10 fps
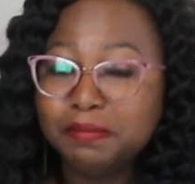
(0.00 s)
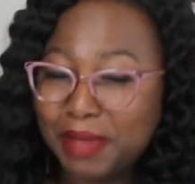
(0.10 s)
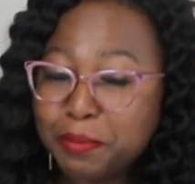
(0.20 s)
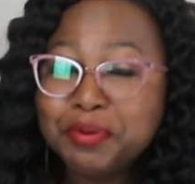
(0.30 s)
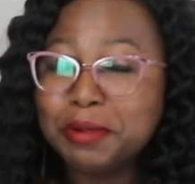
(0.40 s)

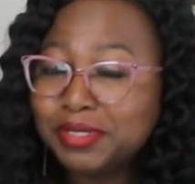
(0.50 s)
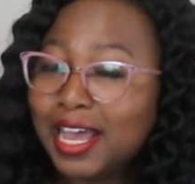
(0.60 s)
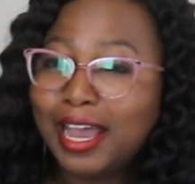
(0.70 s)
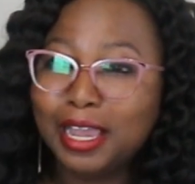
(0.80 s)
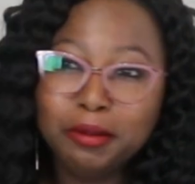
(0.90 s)
My prep
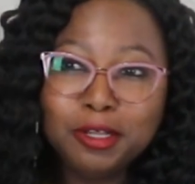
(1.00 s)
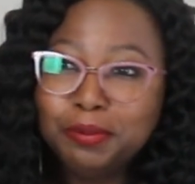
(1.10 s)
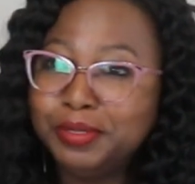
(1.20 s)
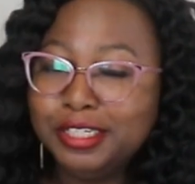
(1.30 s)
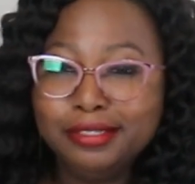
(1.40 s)
time
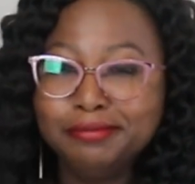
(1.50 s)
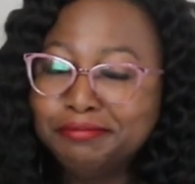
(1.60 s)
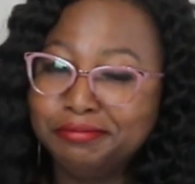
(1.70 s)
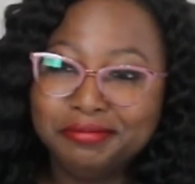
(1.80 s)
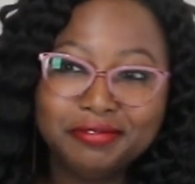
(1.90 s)
could
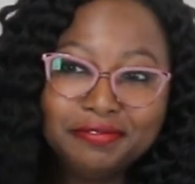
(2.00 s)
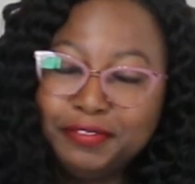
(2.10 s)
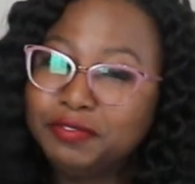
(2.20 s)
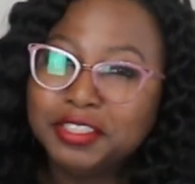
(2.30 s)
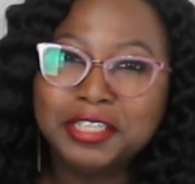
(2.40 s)
be
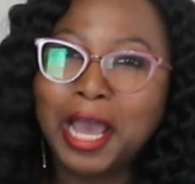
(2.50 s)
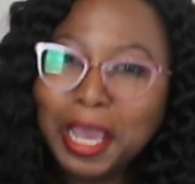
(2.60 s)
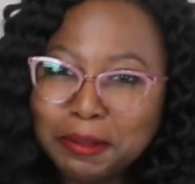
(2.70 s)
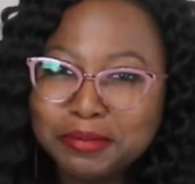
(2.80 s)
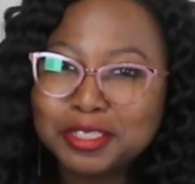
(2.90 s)
50
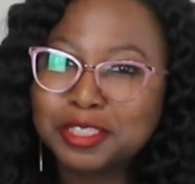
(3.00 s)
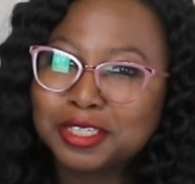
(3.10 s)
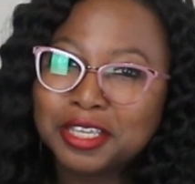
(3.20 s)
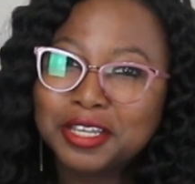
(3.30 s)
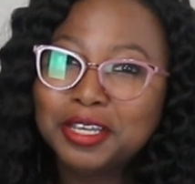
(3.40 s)

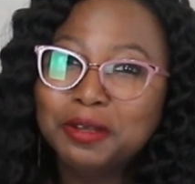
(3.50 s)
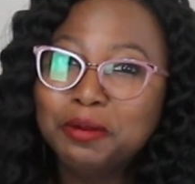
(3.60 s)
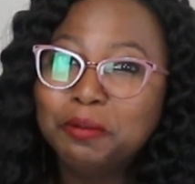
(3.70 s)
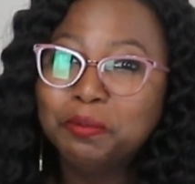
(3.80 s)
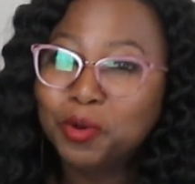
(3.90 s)
times
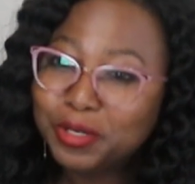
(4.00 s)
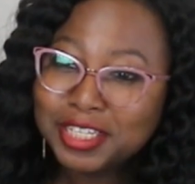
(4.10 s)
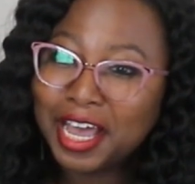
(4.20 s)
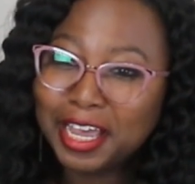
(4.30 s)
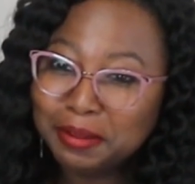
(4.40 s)
more
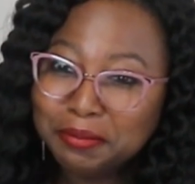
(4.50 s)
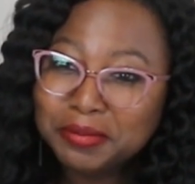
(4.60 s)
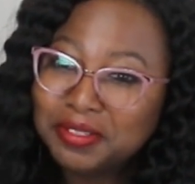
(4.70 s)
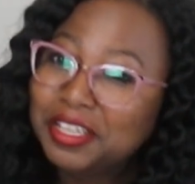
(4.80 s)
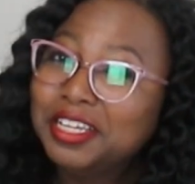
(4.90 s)

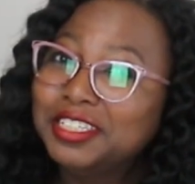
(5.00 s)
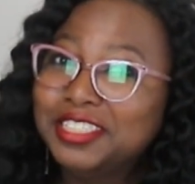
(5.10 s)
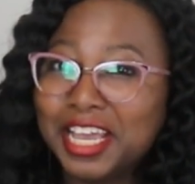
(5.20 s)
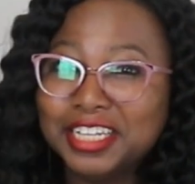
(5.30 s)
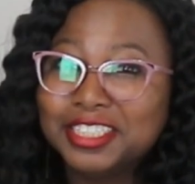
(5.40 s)
time
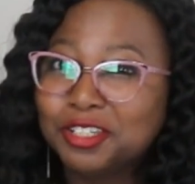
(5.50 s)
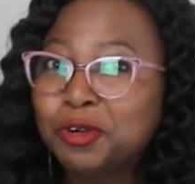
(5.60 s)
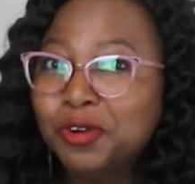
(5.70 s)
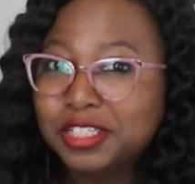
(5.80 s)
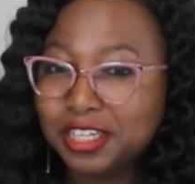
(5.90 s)
than the
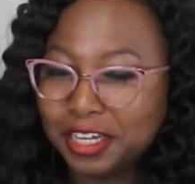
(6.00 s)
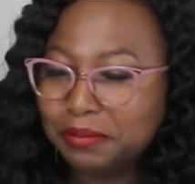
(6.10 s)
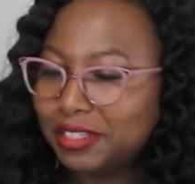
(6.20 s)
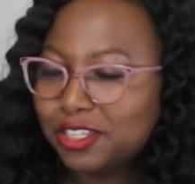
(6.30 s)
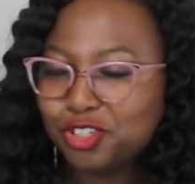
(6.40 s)
cook
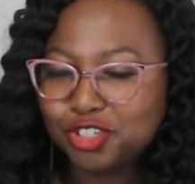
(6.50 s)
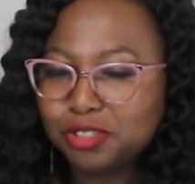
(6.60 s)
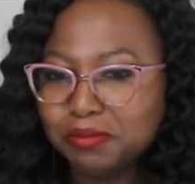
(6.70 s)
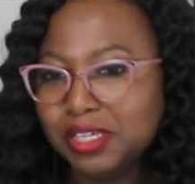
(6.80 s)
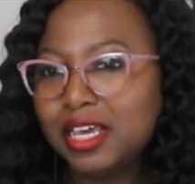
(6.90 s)
time. That's
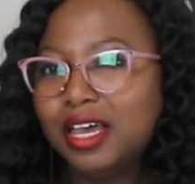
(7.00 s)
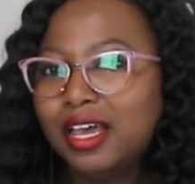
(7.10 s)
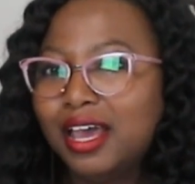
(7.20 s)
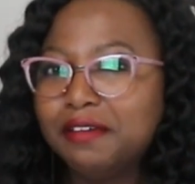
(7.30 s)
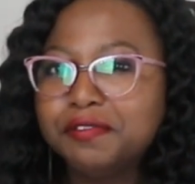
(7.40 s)
just me.
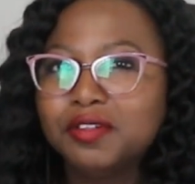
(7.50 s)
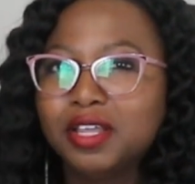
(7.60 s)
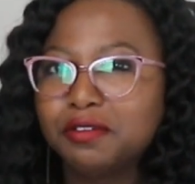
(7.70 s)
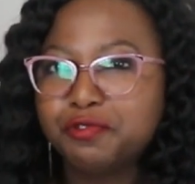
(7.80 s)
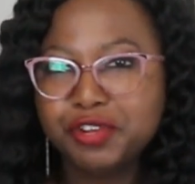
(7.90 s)
I feel
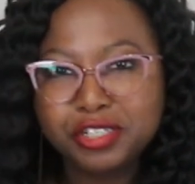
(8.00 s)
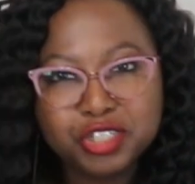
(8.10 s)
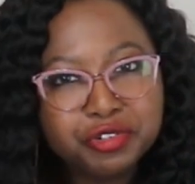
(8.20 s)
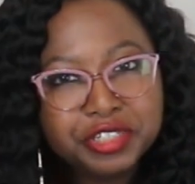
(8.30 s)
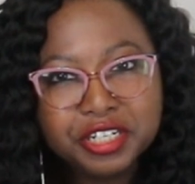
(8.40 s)
like
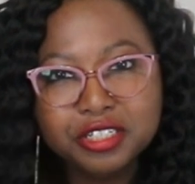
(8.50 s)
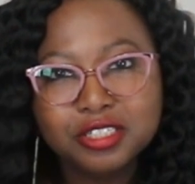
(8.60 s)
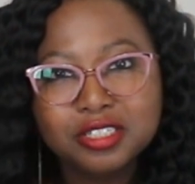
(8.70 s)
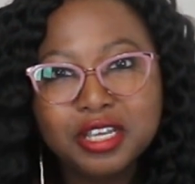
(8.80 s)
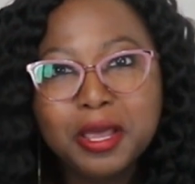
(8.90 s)
fresh
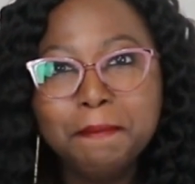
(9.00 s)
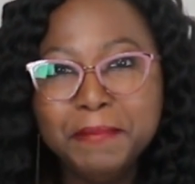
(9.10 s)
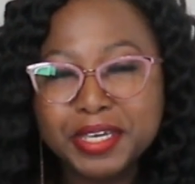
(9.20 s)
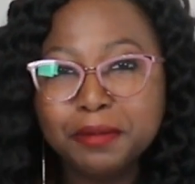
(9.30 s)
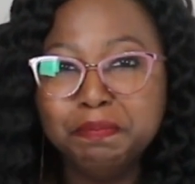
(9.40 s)
ingredients
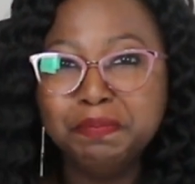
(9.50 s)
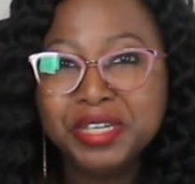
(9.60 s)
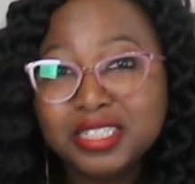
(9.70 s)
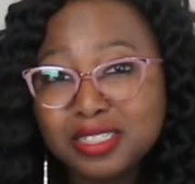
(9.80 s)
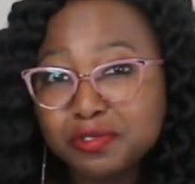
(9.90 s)
make a
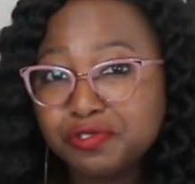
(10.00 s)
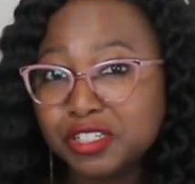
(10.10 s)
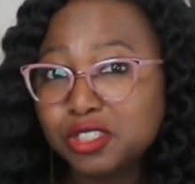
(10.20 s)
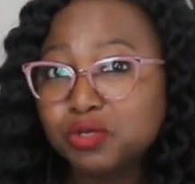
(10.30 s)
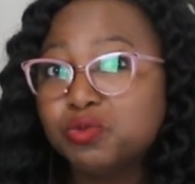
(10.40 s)
big
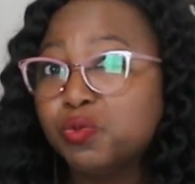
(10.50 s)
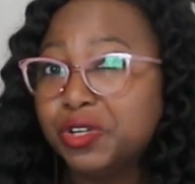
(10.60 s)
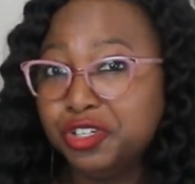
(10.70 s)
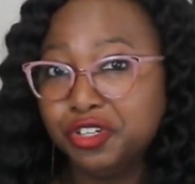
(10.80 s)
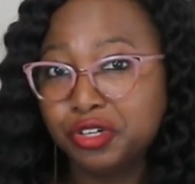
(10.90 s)
difference
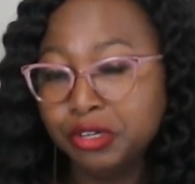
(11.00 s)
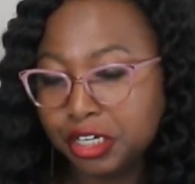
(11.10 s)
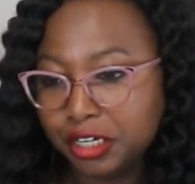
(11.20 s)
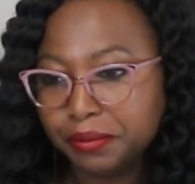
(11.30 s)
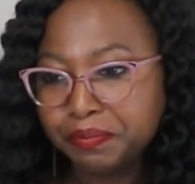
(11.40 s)
when you're
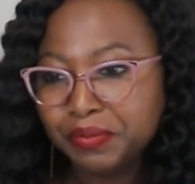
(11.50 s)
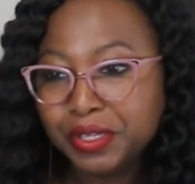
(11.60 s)
cooking.